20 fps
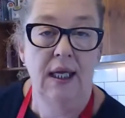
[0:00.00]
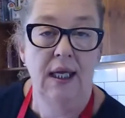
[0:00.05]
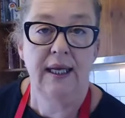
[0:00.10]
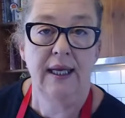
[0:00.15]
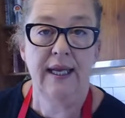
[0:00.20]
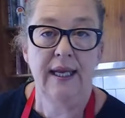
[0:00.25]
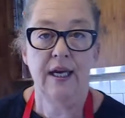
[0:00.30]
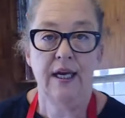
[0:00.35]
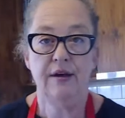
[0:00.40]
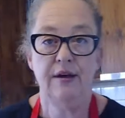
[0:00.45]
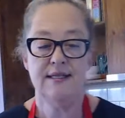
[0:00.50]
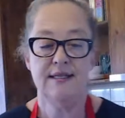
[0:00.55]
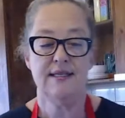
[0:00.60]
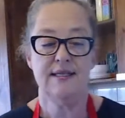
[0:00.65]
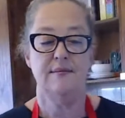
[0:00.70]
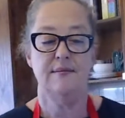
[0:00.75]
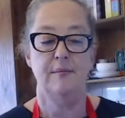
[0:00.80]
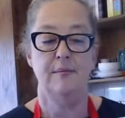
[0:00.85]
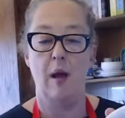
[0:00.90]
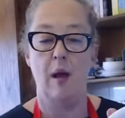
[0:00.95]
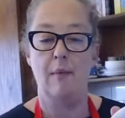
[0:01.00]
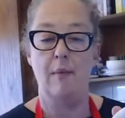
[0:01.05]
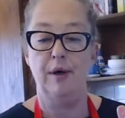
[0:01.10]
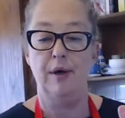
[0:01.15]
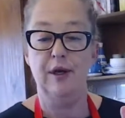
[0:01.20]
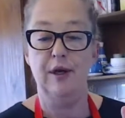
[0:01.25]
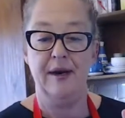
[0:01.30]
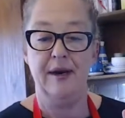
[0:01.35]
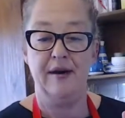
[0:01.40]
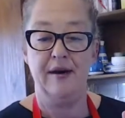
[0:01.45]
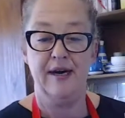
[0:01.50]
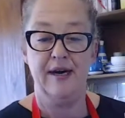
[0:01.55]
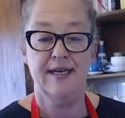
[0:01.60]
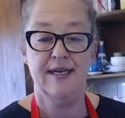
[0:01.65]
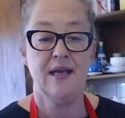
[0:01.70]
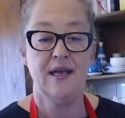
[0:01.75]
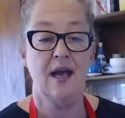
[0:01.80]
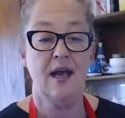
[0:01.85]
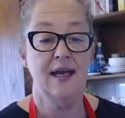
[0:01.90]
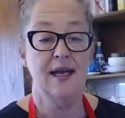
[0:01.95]
Here are some
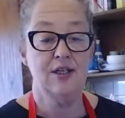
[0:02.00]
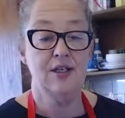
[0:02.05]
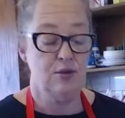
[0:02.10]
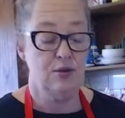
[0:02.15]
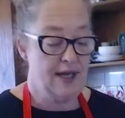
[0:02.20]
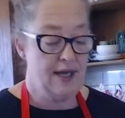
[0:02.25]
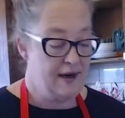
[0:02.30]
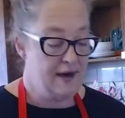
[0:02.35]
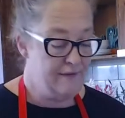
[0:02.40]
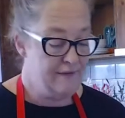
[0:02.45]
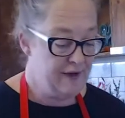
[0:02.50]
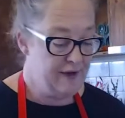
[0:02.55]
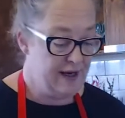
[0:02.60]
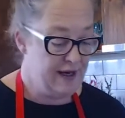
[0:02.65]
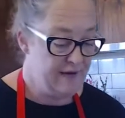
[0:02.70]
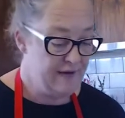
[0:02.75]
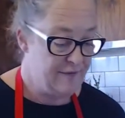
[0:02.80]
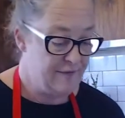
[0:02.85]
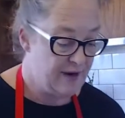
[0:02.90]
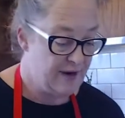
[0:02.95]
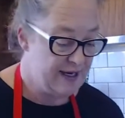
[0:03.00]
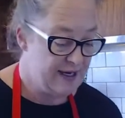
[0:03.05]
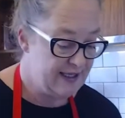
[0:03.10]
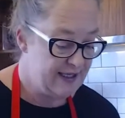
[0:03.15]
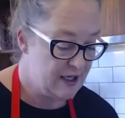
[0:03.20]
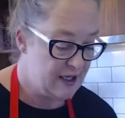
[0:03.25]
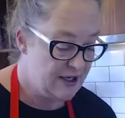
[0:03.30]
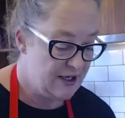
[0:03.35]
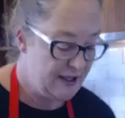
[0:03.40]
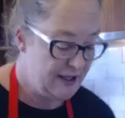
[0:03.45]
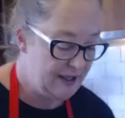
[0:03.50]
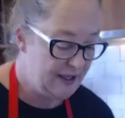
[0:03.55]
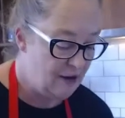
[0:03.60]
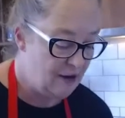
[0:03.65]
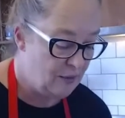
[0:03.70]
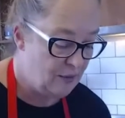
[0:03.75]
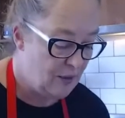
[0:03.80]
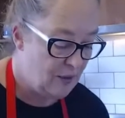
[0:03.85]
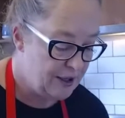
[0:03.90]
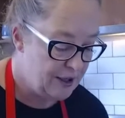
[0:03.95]
blueberries I took out of the freezer earlier.
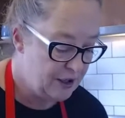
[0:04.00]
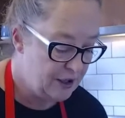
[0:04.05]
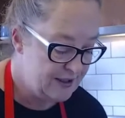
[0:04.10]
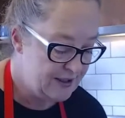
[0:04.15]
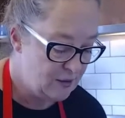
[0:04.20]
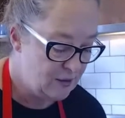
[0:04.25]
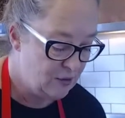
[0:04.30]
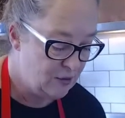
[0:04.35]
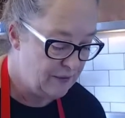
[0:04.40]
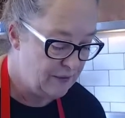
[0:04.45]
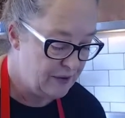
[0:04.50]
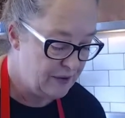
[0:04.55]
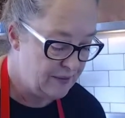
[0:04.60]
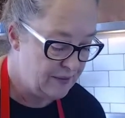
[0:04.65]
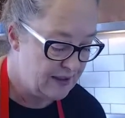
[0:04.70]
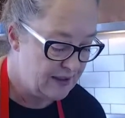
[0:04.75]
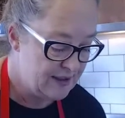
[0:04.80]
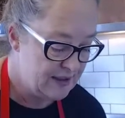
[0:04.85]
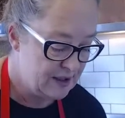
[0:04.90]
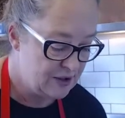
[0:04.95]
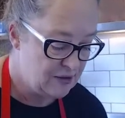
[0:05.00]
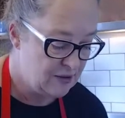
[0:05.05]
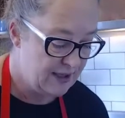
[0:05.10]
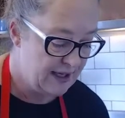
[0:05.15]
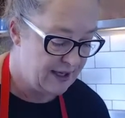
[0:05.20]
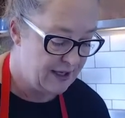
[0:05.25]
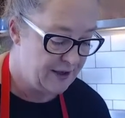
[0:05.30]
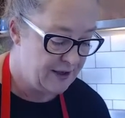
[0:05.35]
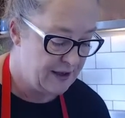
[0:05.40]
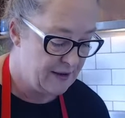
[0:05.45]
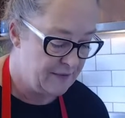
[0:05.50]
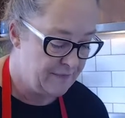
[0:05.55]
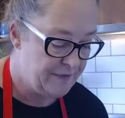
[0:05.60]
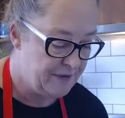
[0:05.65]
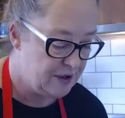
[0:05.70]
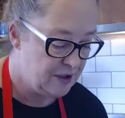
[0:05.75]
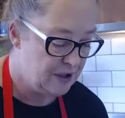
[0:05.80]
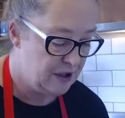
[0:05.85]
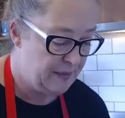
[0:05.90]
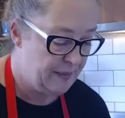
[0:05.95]
I won't use all of them because I took out enough for
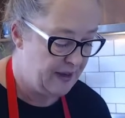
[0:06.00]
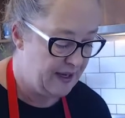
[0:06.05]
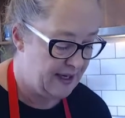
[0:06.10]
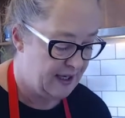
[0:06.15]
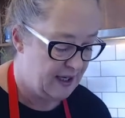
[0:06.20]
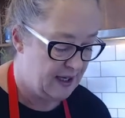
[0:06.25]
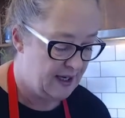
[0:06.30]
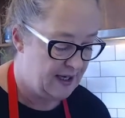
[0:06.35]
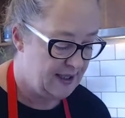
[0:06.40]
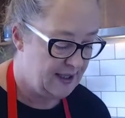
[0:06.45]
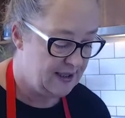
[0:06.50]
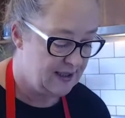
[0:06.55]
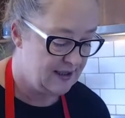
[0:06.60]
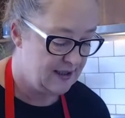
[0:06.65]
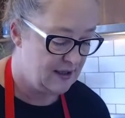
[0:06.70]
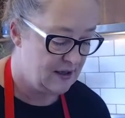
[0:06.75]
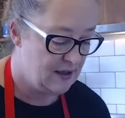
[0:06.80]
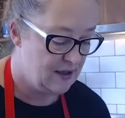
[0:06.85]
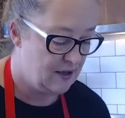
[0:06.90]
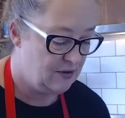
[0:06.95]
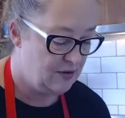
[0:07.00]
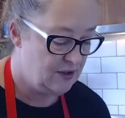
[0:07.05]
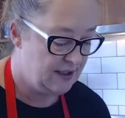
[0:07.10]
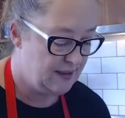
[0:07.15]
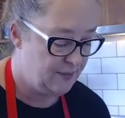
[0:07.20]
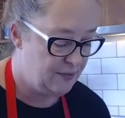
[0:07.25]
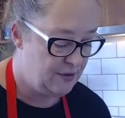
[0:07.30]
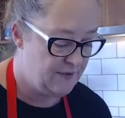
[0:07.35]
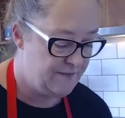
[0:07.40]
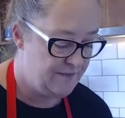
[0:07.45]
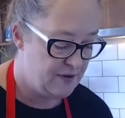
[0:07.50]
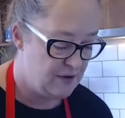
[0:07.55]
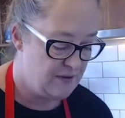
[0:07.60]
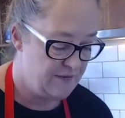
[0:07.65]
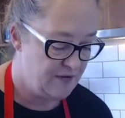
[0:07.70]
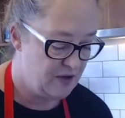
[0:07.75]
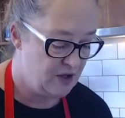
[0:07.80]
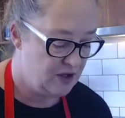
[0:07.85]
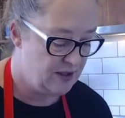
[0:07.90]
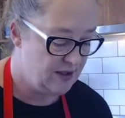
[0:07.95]
2 pancakes, so I'll just put a few
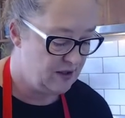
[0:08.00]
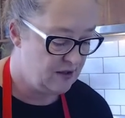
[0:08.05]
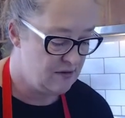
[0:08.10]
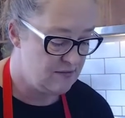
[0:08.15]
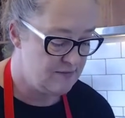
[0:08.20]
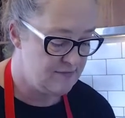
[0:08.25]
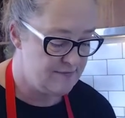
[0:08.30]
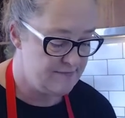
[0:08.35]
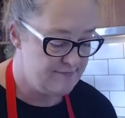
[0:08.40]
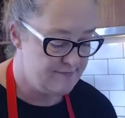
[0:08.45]
of those on.